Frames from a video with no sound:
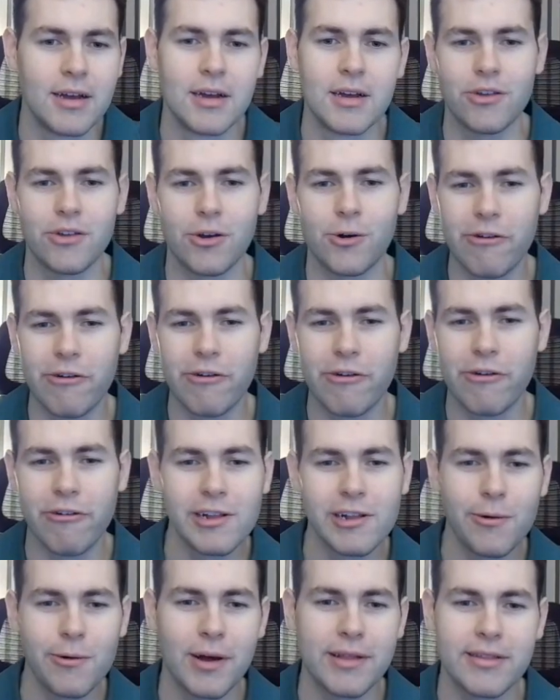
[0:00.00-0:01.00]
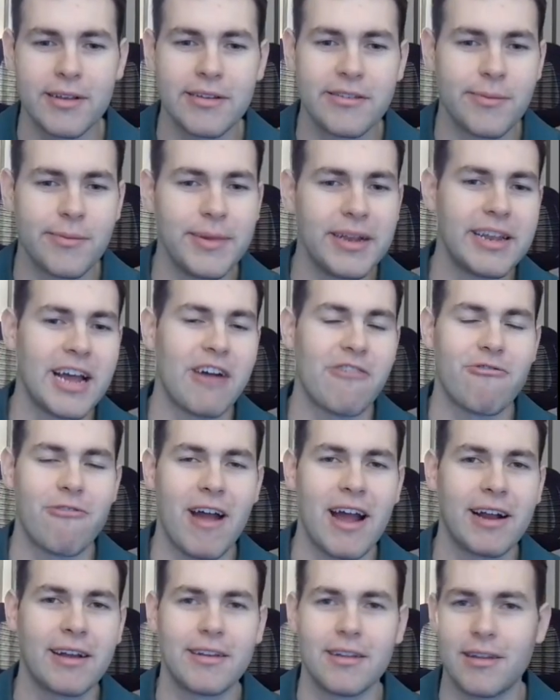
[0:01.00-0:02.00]
So we really want these to be
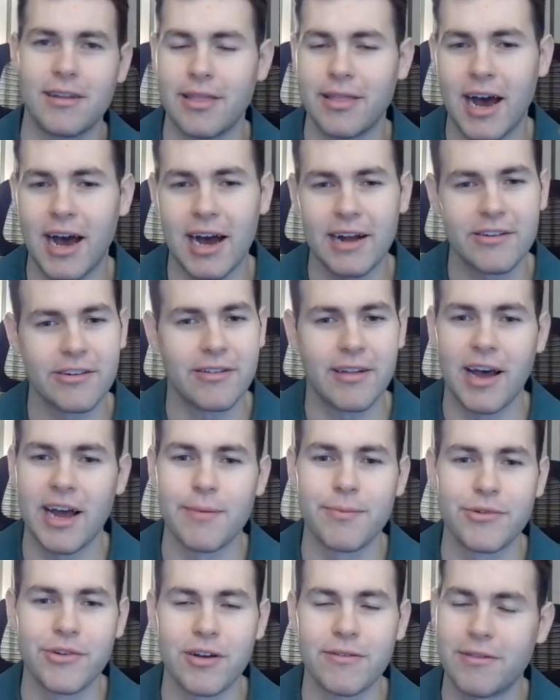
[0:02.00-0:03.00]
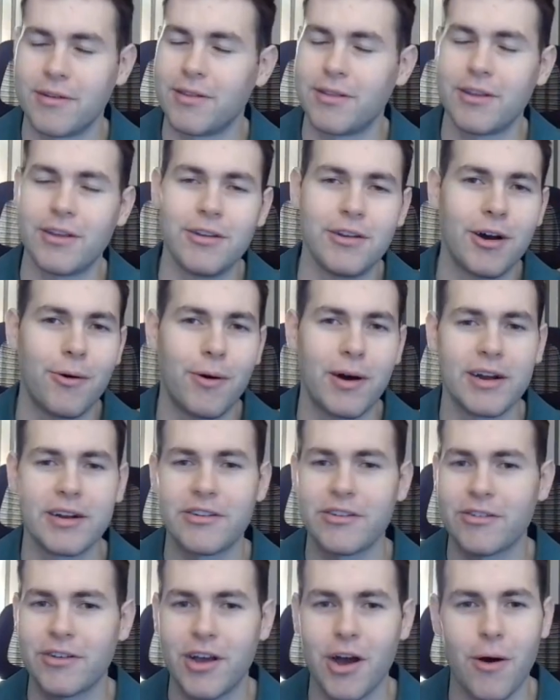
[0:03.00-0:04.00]
direct and not just hype driven. You don't want to
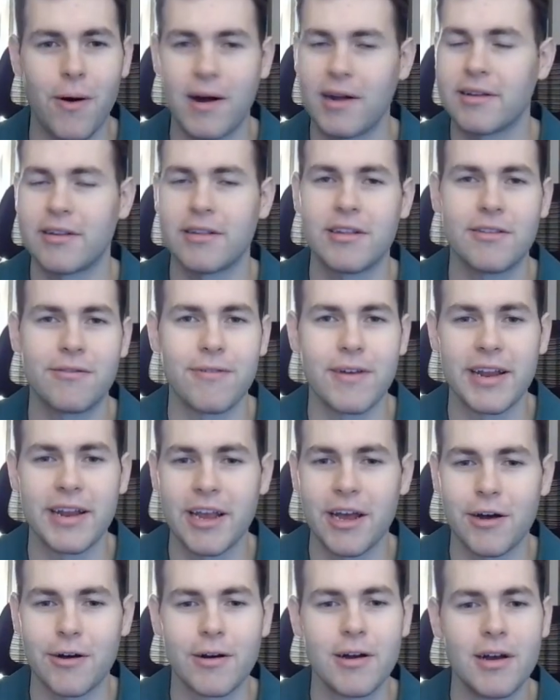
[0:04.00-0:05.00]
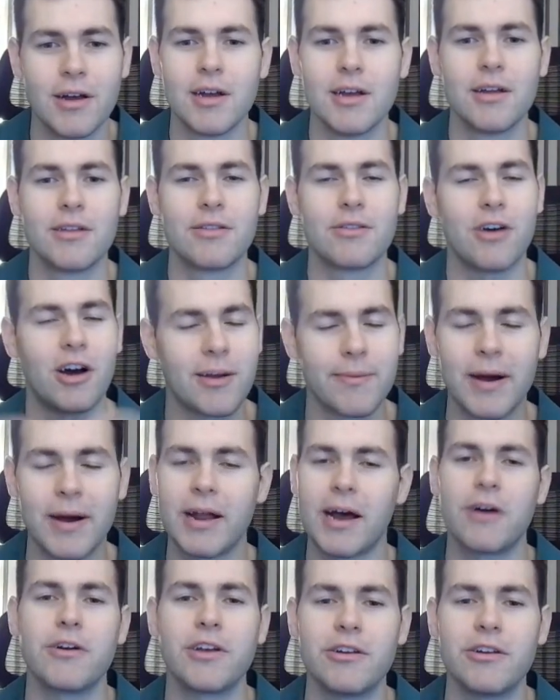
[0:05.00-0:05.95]
just go onto this video, talk about how